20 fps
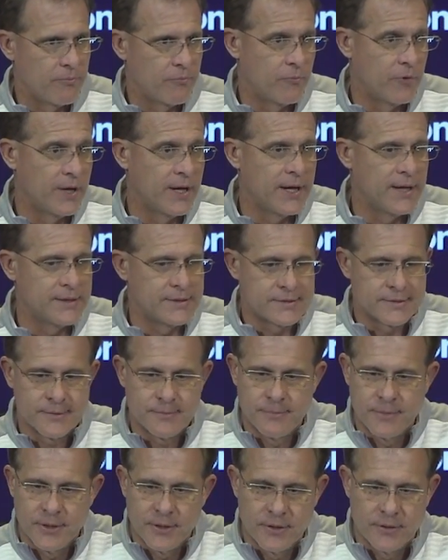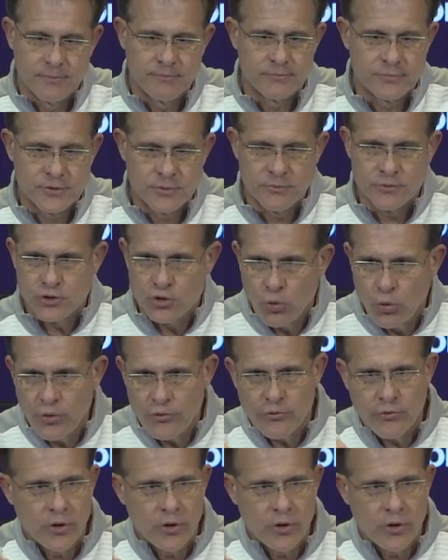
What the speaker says: We had some short